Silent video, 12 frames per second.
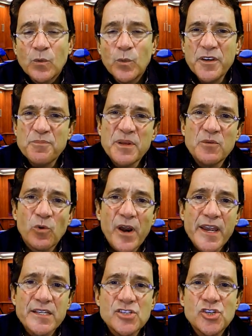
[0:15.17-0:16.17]
We've been
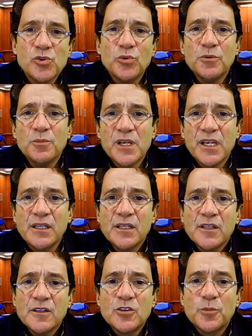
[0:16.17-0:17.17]
raised, you and me,
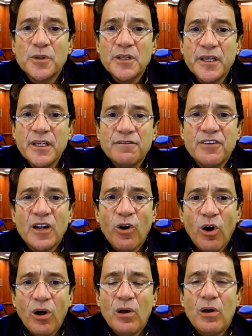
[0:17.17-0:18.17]
to believe
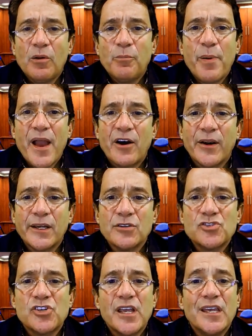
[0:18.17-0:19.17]
that all
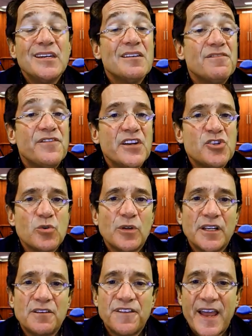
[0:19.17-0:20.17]
barriers to
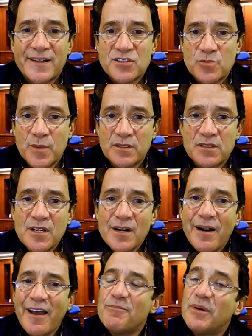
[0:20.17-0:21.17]
individual advancement
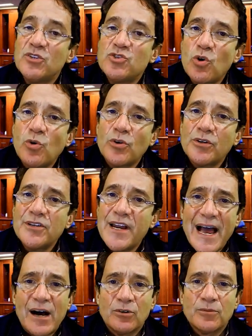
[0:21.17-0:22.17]
have been torn
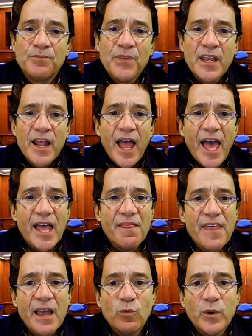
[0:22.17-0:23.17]
down
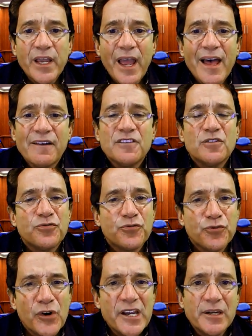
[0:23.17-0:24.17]
and that we have the
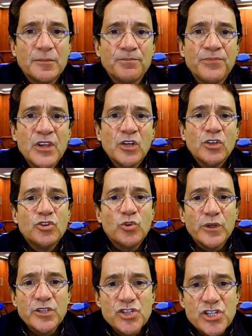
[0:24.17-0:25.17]
freedom
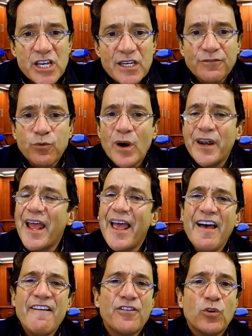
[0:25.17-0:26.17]
to achieve
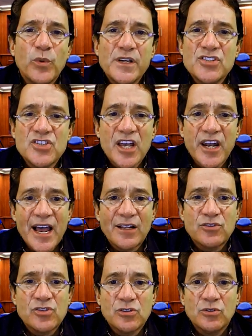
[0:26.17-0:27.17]
whatever we set
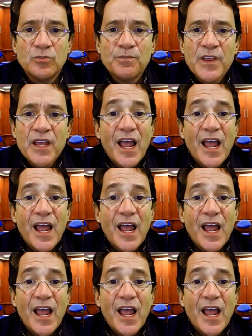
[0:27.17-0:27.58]
out to